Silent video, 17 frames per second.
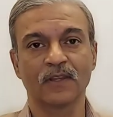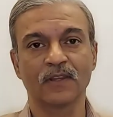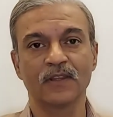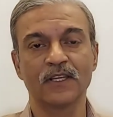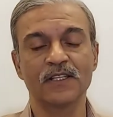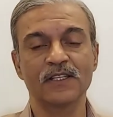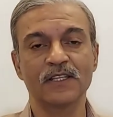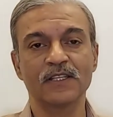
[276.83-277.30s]

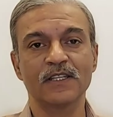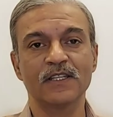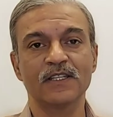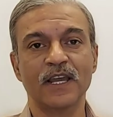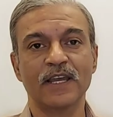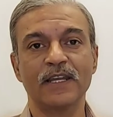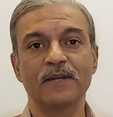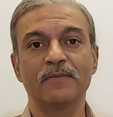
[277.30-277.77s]
this is the
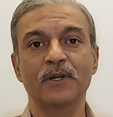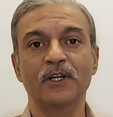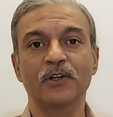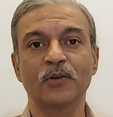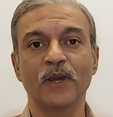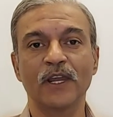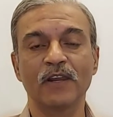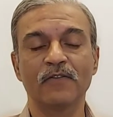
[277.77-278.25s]
sign number
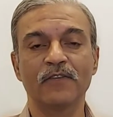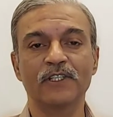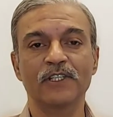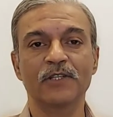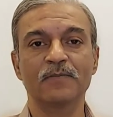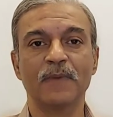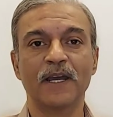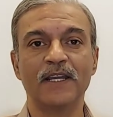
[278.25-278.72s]
12,
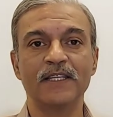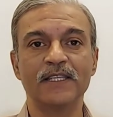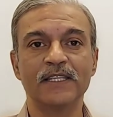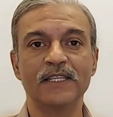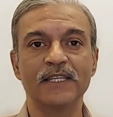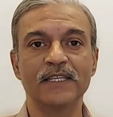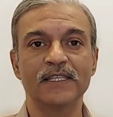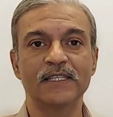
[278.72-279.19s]
which is
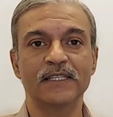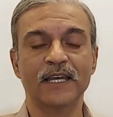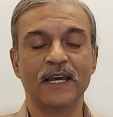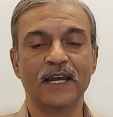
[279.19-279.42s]
Pisces,